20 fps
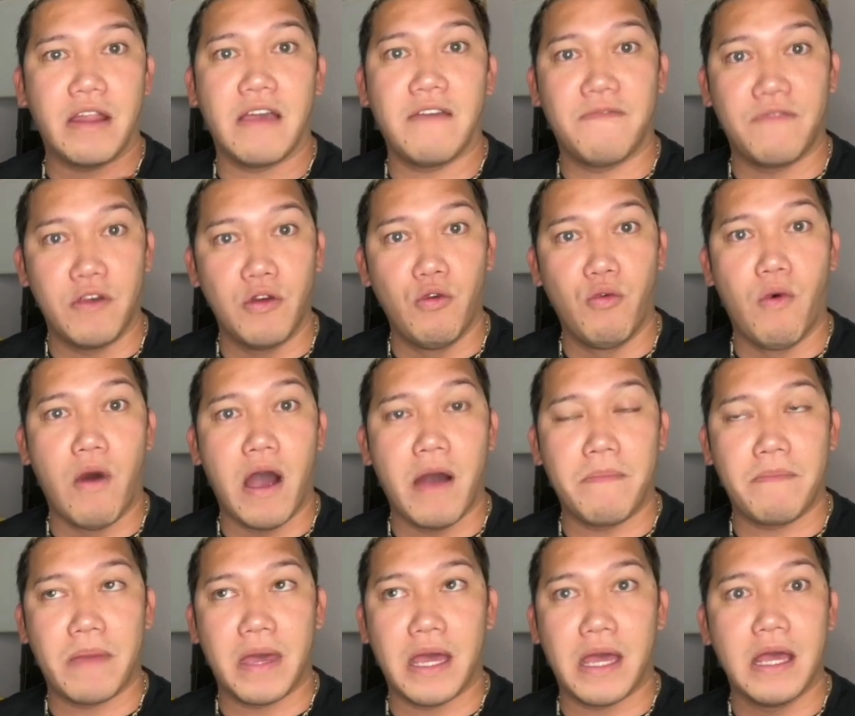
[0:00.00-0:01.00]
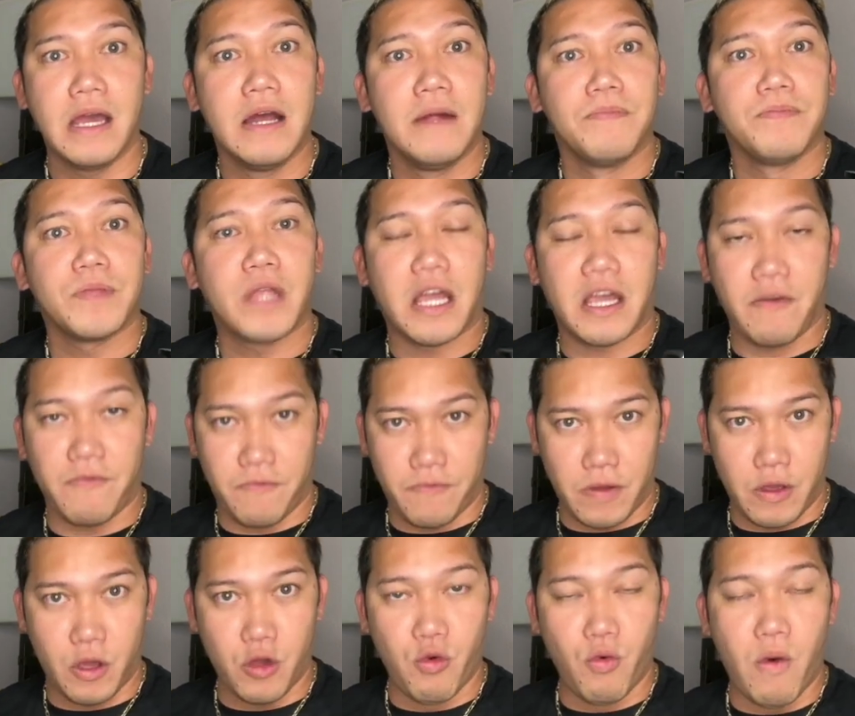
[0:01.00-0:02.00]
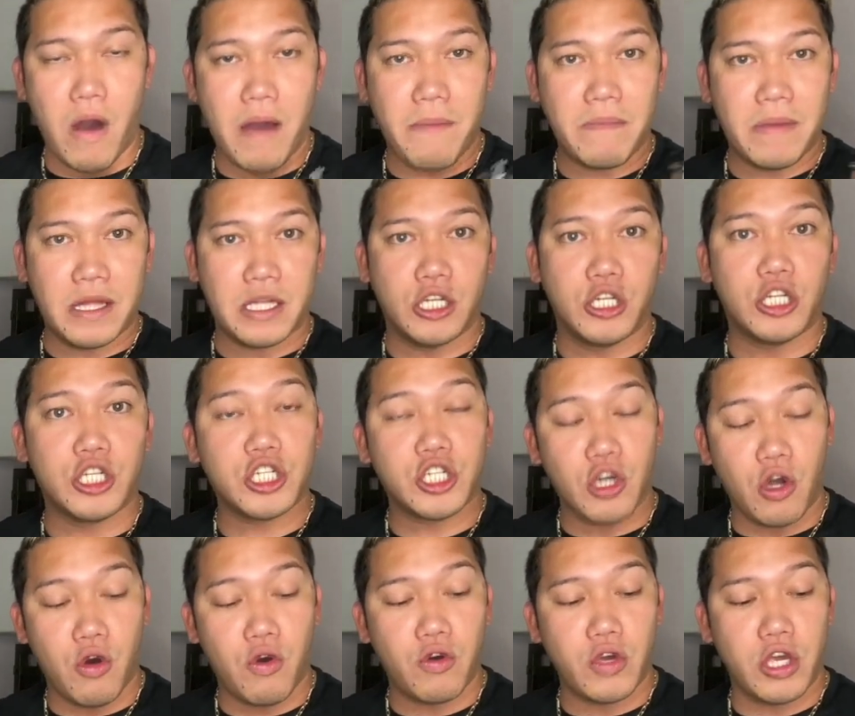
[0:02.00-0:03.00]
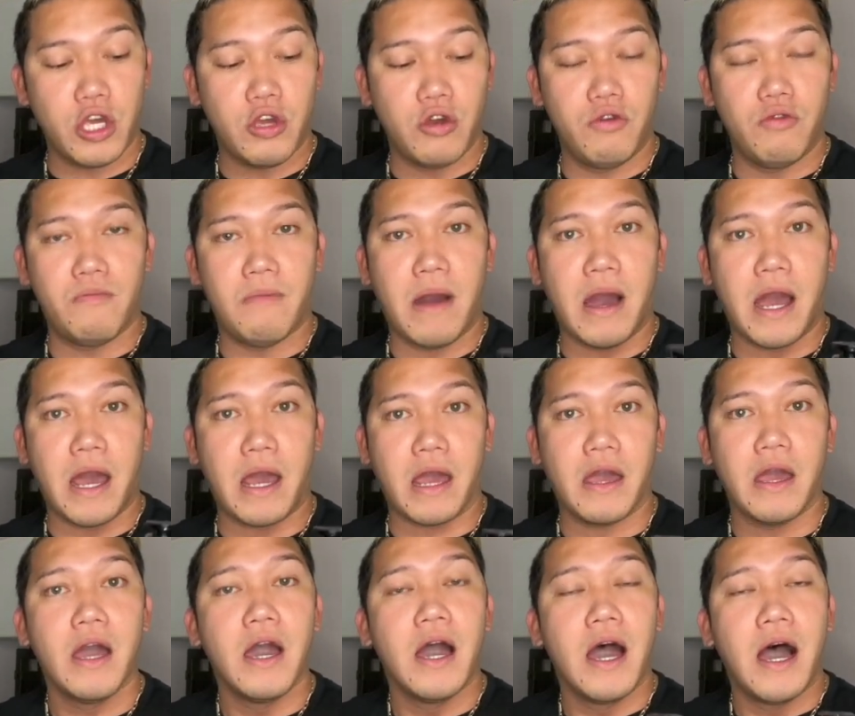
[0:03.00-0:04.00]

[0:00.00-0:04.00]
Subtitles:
If you want me to show you my